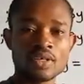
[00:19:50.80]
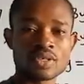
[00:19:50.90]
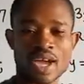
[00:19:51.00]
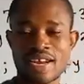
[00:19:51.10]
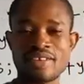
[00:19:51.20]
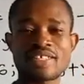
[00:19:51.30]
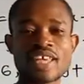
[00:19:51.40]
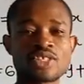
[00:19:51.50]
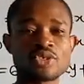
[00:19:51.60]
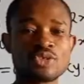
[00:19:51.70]
So I now
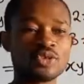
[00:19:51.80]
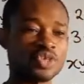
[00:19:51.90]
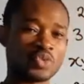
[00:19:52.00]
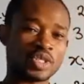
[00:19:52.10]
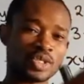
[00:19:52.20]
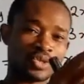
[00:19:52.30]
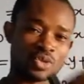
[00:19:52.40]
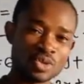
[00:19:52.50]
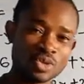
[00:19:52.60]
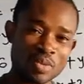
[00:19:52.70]
decide to do equation
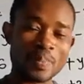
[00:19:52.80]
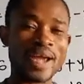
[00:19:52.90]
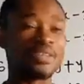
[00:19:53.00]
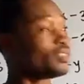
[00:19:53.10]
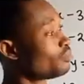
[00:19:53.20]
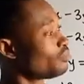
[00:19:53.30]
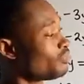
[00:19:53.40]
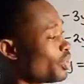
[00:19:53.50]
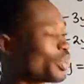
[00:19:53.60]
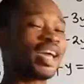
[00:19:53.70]
2
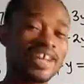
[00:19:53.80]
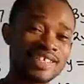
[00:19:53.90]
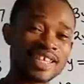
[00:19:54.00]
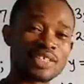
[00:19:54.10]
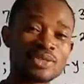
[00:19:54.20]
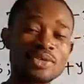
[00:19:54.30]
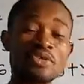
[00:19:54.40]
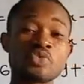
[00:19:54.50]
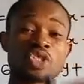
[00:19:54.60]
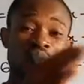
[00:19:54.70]

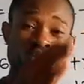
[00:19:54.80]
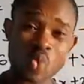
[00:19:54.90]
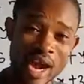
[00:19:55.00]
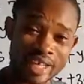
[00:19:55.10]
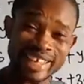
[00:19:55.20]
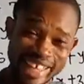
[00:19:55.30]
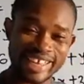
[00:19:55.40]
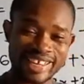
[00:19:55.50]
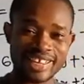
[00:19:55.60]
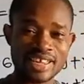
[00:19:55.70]
equation
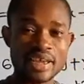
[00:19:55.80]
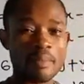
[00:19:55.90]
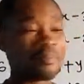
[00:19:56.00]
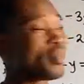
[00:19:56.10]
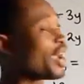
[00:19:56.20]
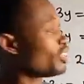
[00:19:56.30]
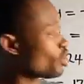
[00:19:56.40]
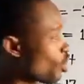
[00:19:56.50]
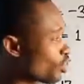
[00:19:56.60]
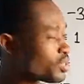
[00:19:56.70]
1a
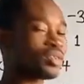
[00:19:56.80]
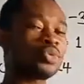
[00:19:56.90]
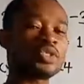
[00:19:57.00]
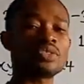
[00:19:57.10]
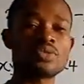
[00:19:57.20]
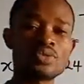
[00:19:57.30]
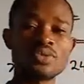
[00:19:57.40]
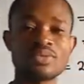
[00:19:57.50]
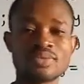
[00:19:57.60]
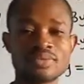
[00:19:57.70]
minus equation
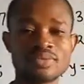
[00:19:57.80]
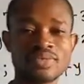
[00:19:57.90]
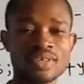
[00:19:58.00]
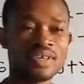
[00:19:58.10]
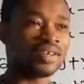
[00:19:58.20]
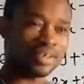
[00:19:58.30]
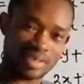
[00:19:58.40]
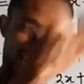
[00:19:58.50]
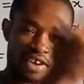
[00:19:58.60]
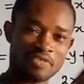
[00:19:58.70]
2.
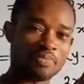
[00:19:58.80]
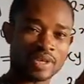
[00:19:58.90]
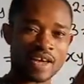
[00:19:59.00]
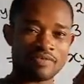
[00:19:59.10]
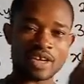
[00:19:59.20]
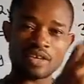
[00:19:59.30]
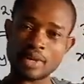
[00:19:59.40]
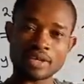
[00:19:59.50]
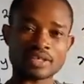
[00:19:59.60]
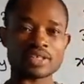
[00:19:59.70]
Kind of bigger value
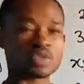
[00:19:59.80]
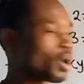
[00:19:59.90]
minus a